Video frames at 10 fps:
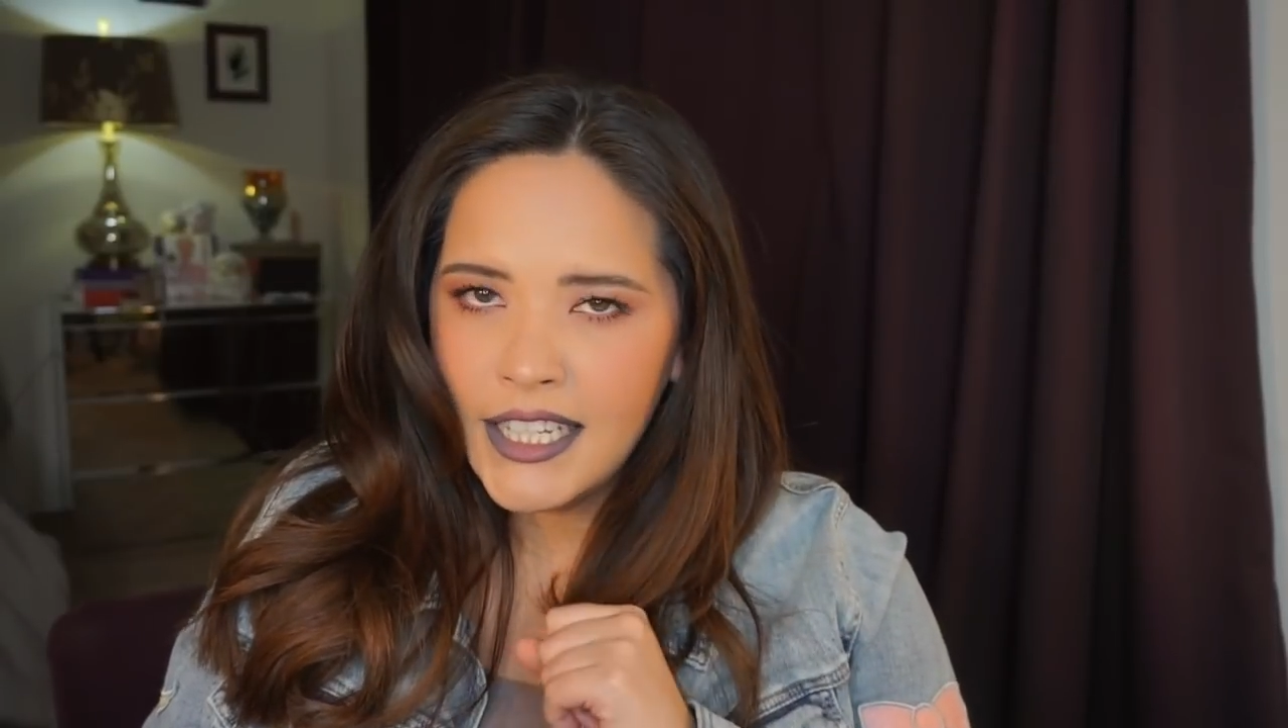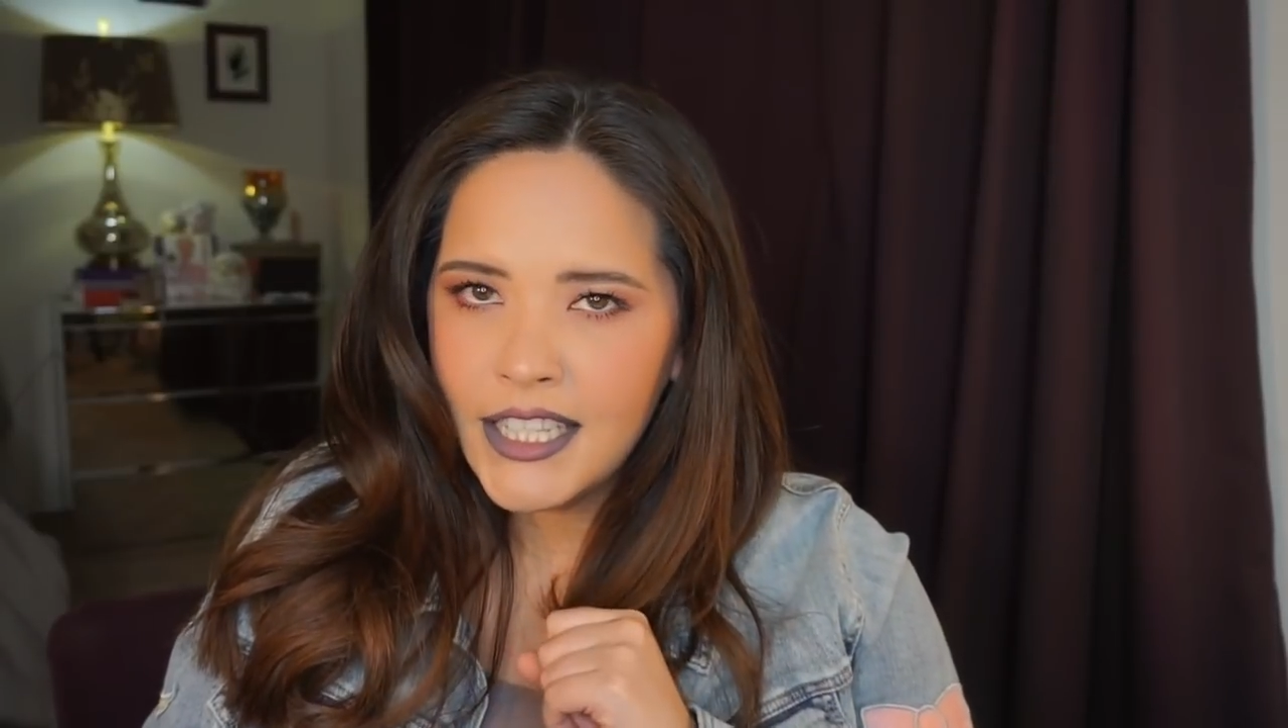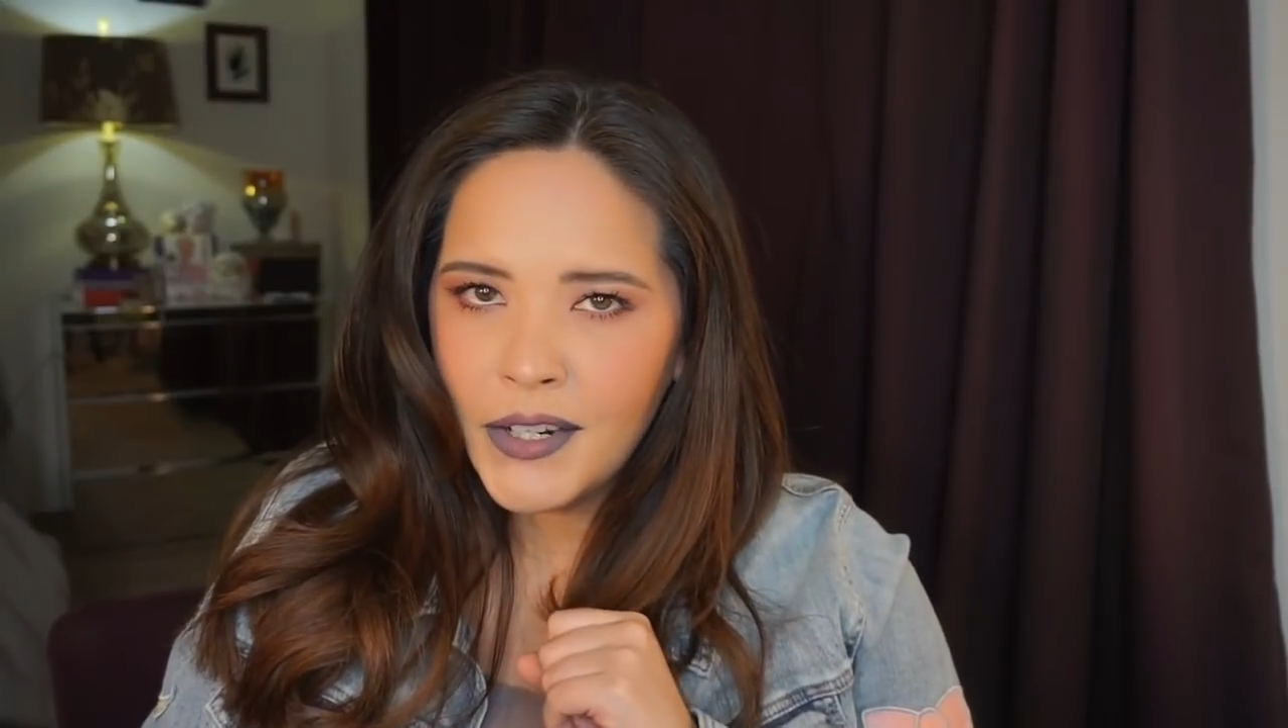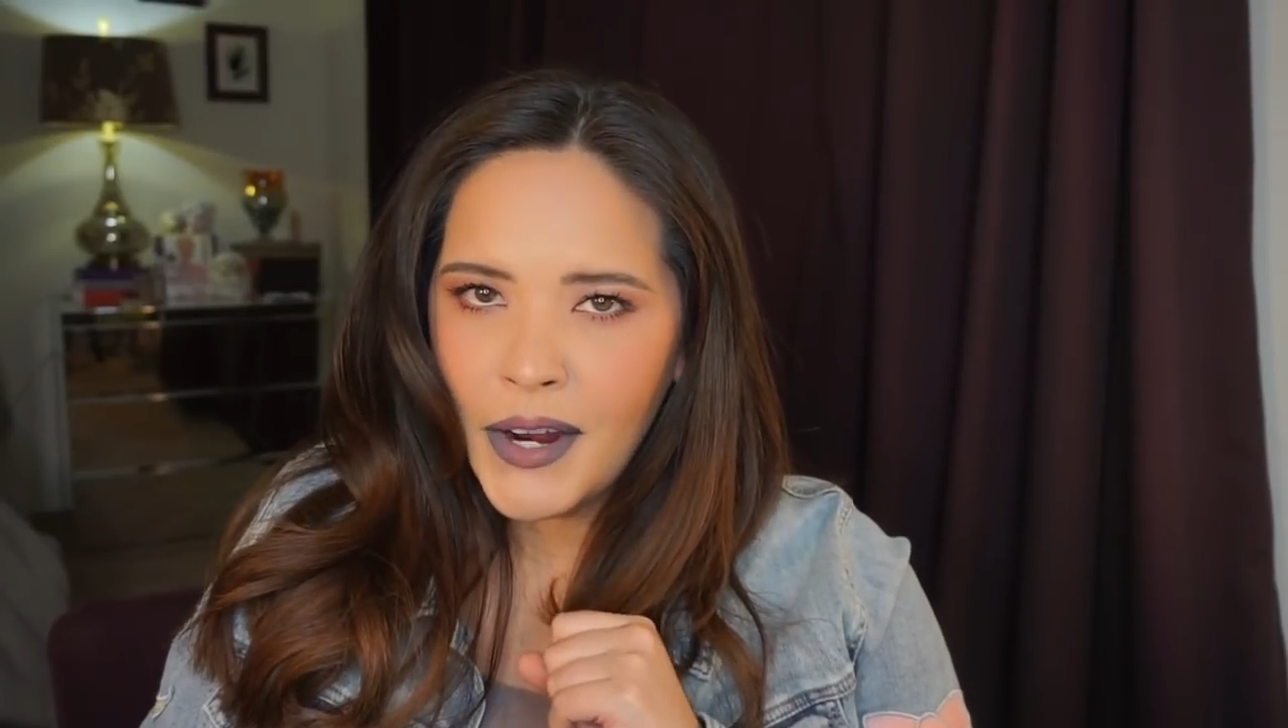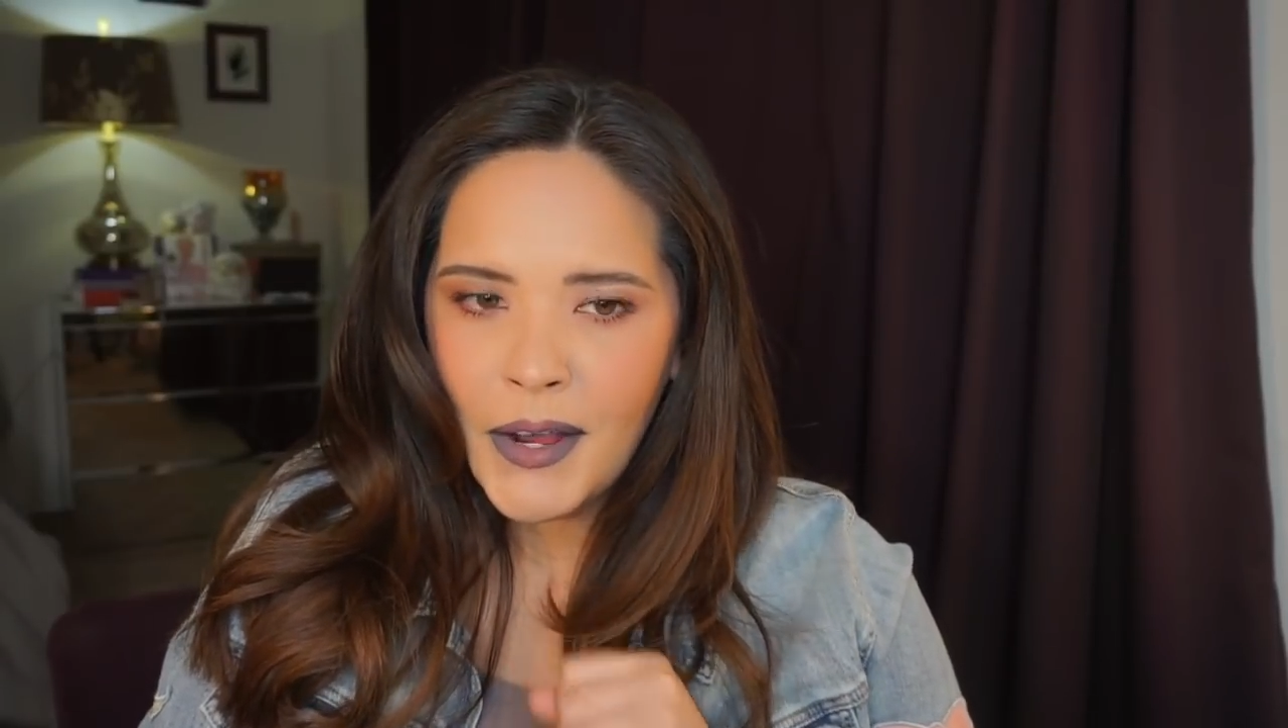
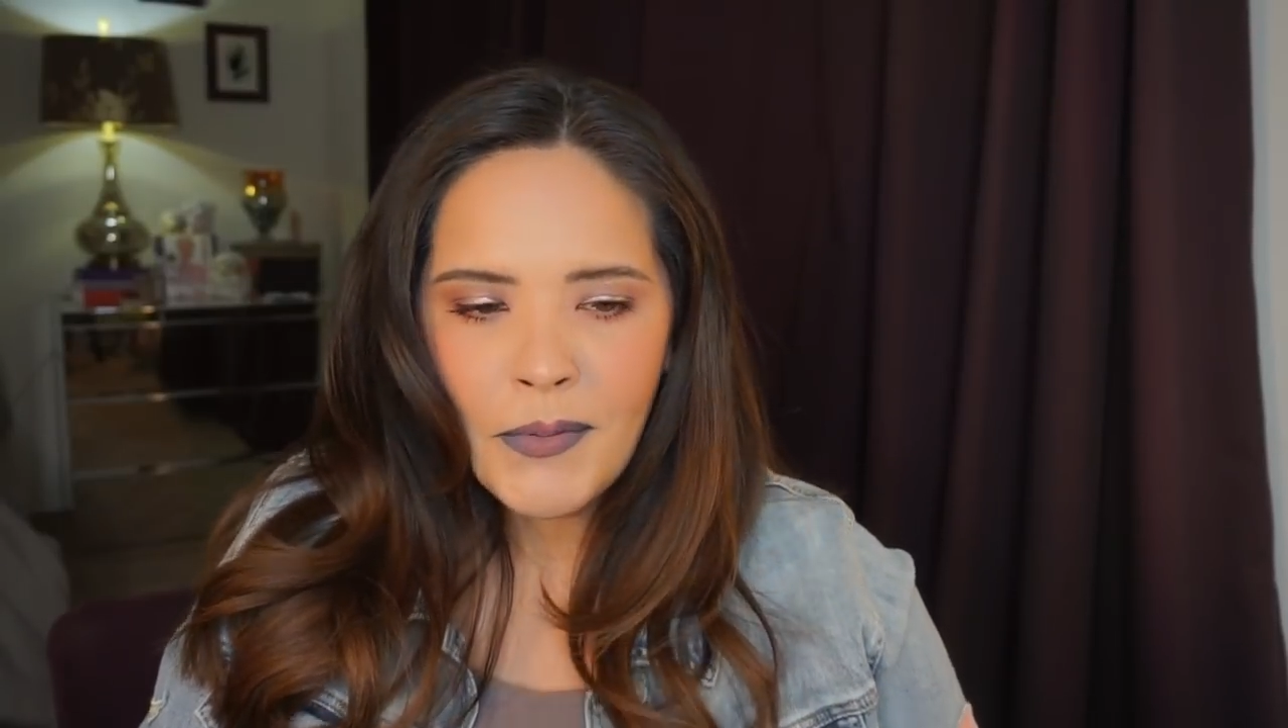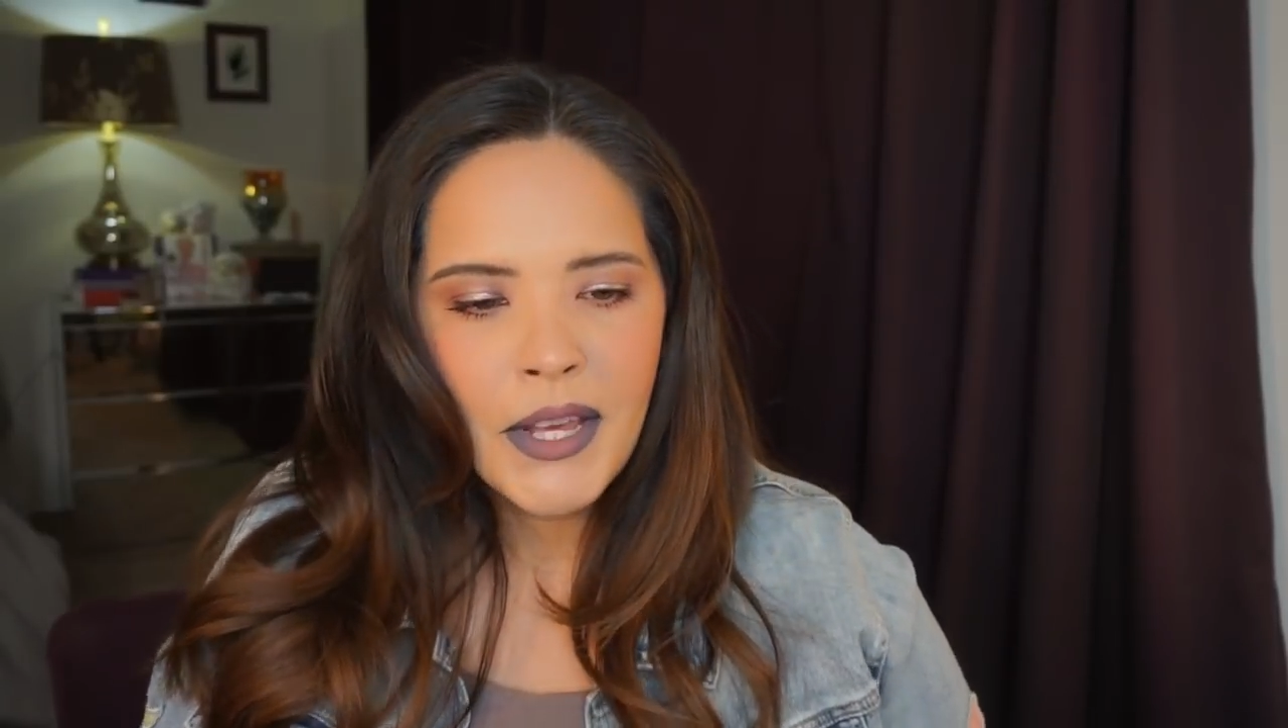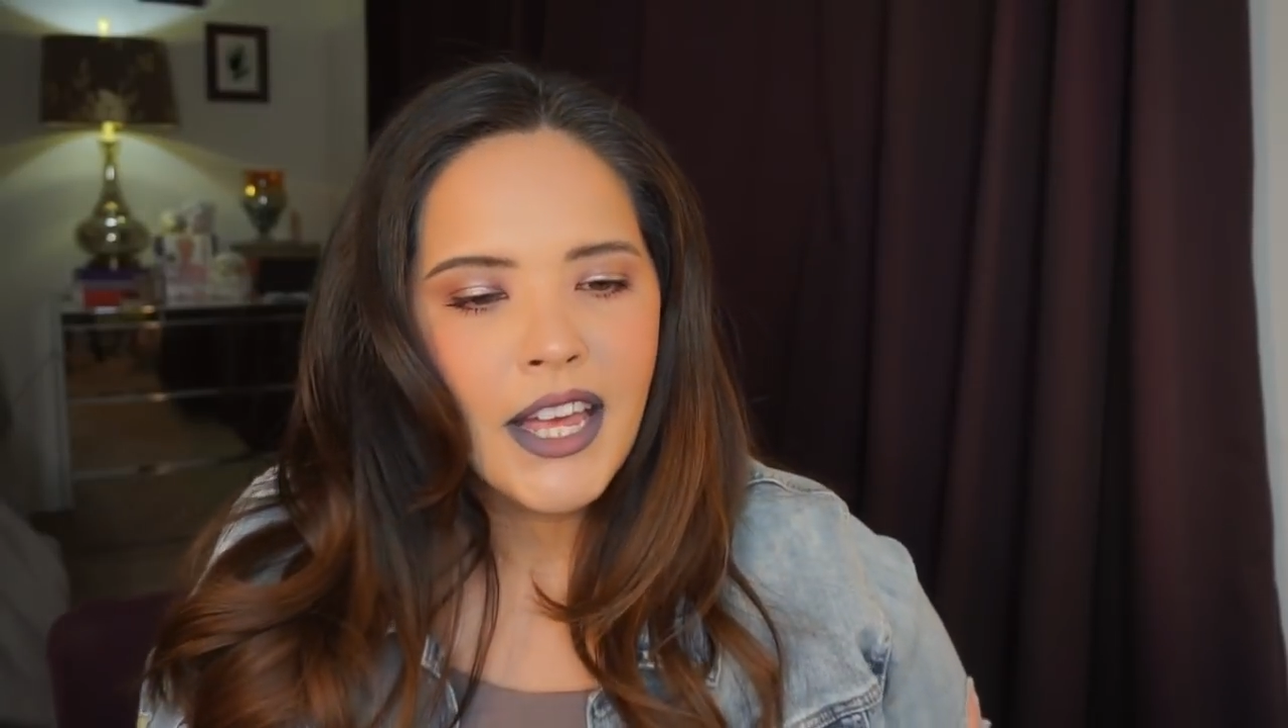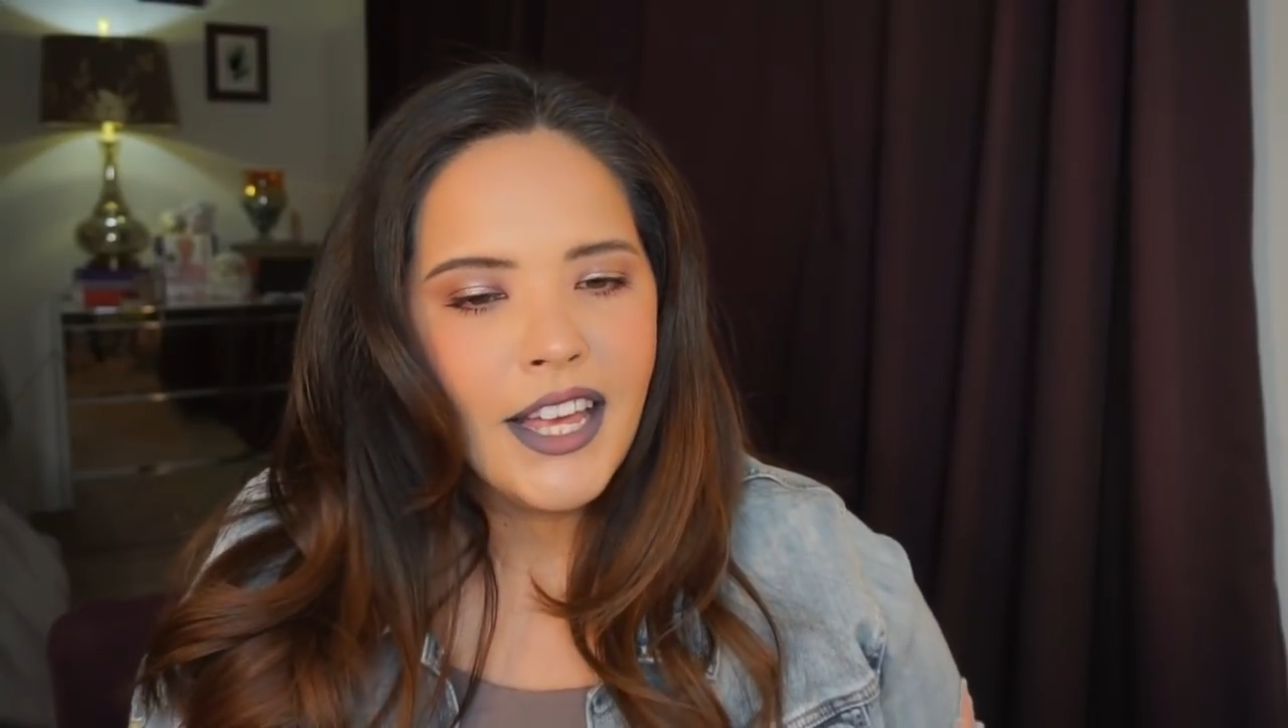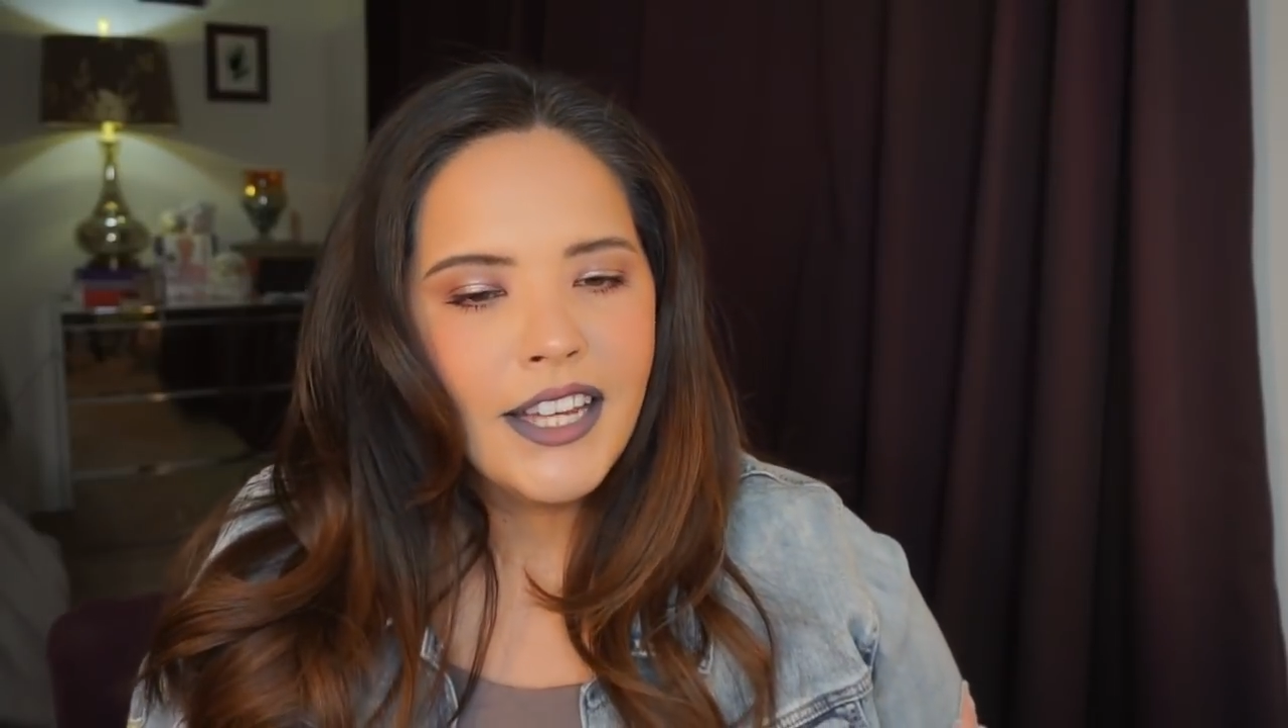Instagram,